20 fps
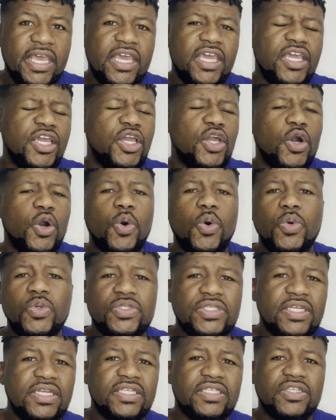It
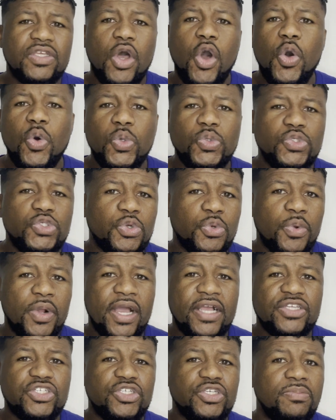goes in its own
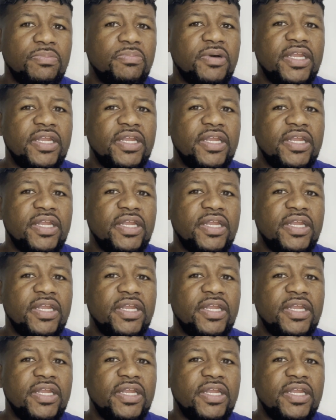direction,